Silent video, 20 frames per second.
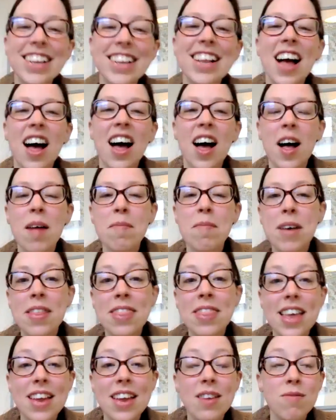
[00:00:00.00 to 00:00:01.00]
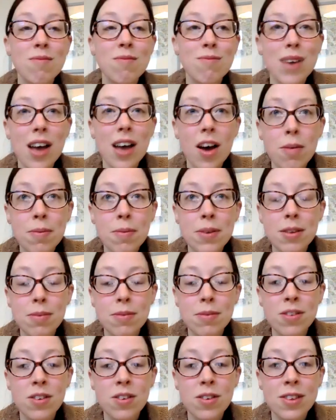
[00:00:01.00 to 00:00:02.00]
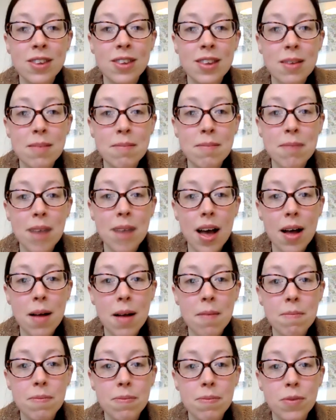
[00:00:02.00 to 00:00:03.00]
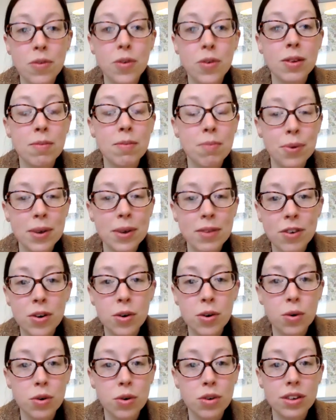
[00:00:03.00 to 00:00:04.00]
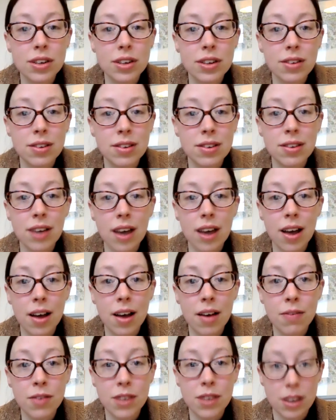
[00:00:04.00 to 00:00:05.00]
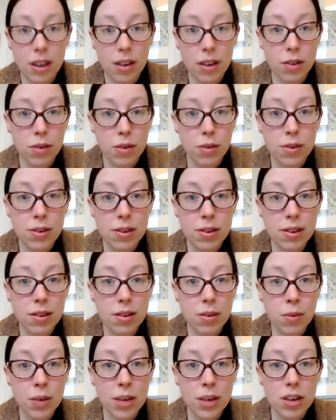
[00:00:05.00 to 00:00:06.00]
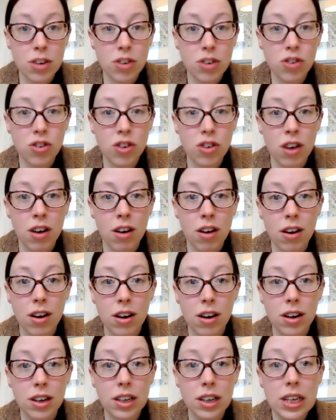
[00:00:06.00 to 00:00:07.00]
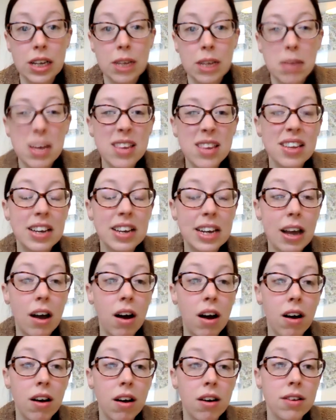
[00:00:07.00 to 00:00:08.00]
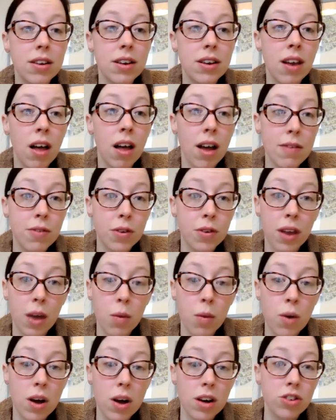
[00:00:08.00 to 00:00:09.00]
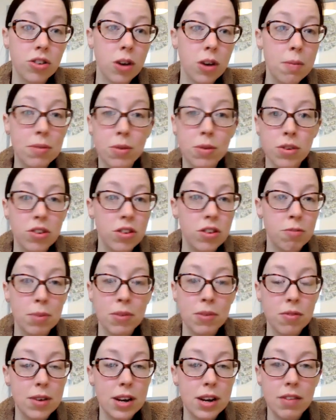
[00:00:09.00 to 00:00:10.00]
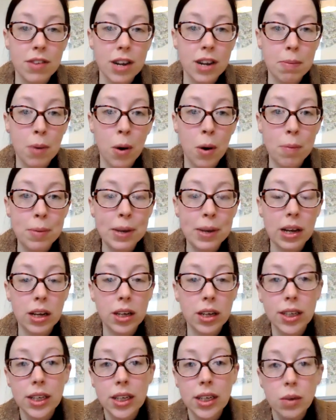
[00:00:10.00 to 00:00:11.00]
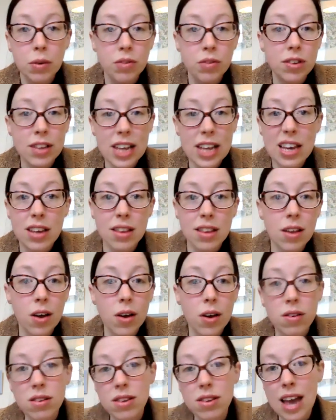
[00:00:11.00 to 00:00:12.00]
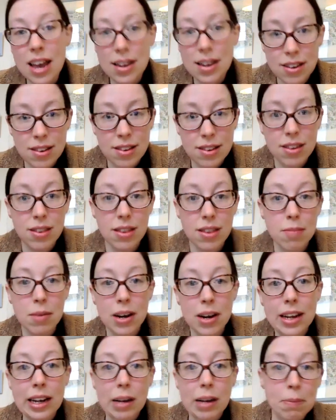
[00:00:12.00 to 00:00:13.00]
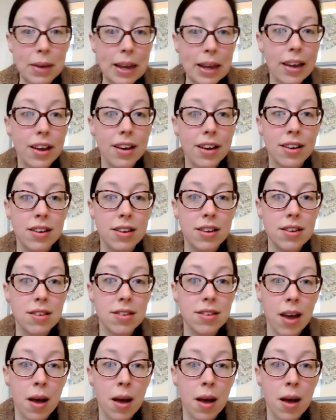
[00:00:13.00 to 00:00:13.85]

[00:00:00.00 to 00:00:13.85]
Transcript: And then we're hoping to do we've got some pre-recorded videos, which are basically our live online workshops, which have been really, really popular. We've just taken those, edited them a little bit, and